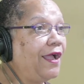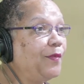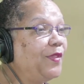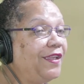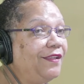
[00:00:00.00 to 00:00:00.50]

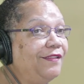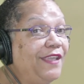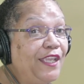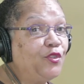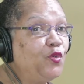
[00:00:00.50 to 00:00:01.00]

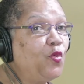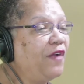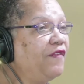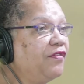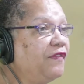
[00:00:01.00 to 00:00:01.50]
They too are
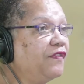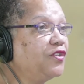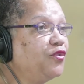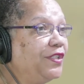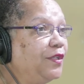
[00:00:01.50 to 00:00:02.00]
very
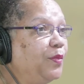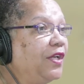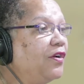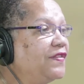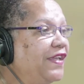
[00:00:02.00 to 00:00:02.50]
frustrated
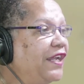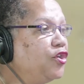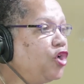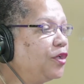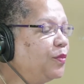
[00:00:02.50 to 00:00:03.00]
because they are
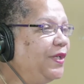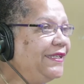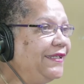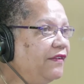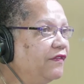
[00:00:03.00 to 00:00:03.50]
not being
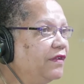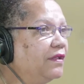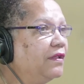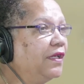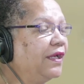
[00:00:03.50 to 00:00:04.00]

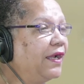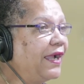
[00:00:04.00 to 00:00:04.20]
given the